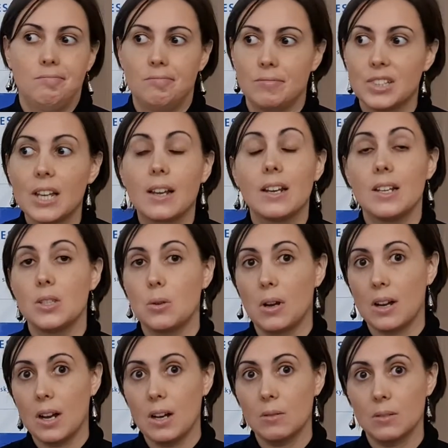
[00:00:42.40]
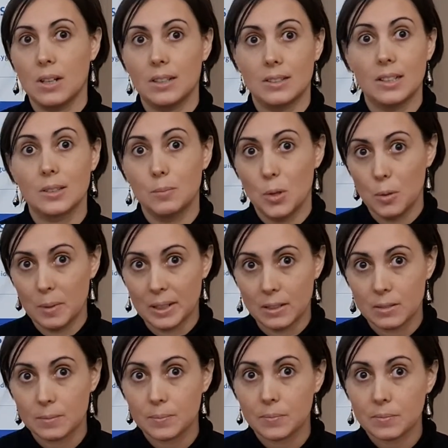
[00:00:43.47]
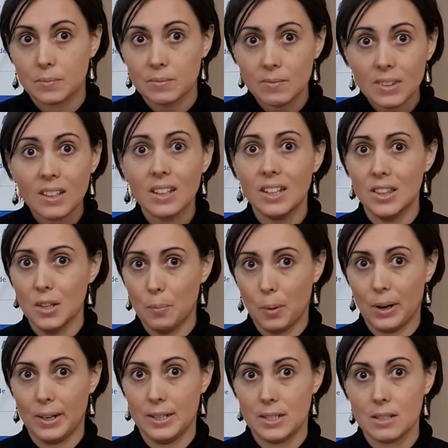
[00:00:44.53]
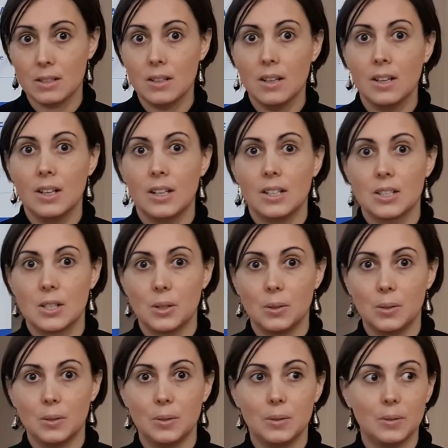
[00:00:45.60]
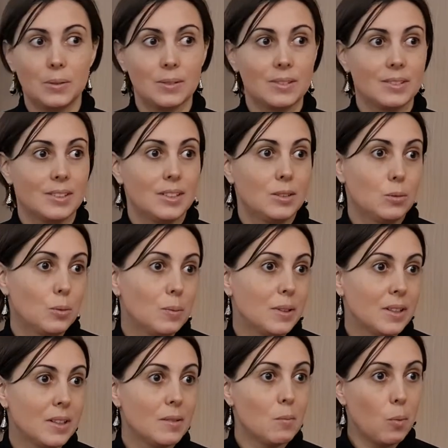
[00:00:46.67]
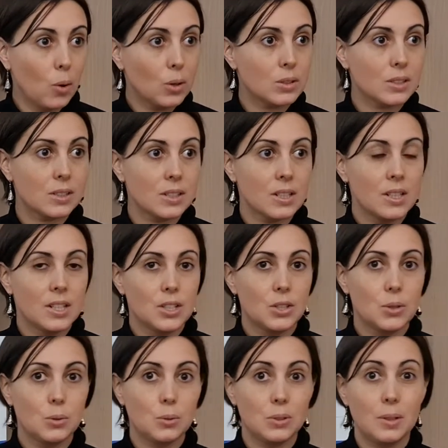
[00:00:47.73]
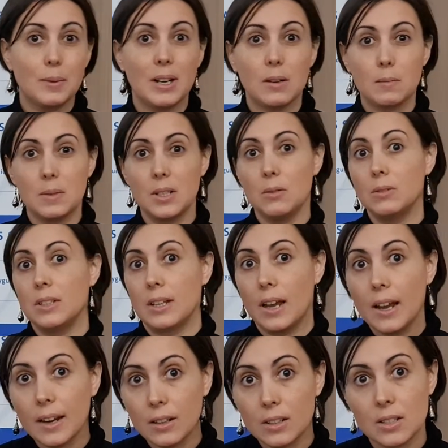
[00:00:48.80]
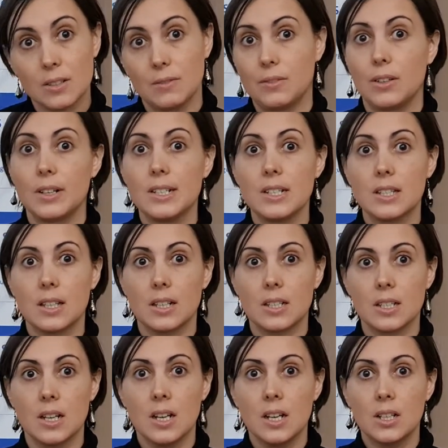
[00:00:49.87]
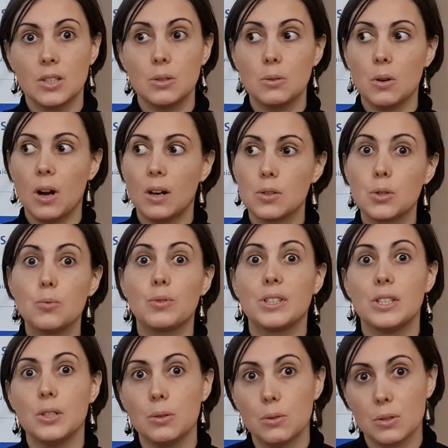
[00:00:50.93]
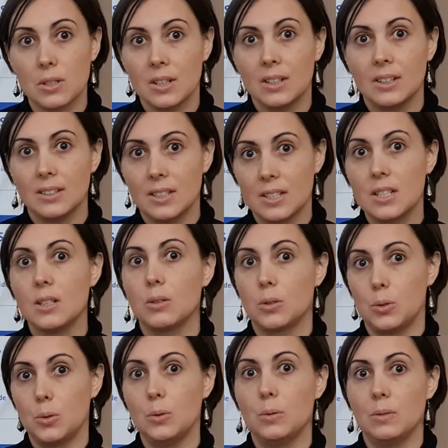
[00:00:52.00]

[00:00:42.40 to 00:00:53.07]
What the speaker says: taken into account at that moment in the price. So it will be important to develop new indicators, for instance, to know how to reduce the CO2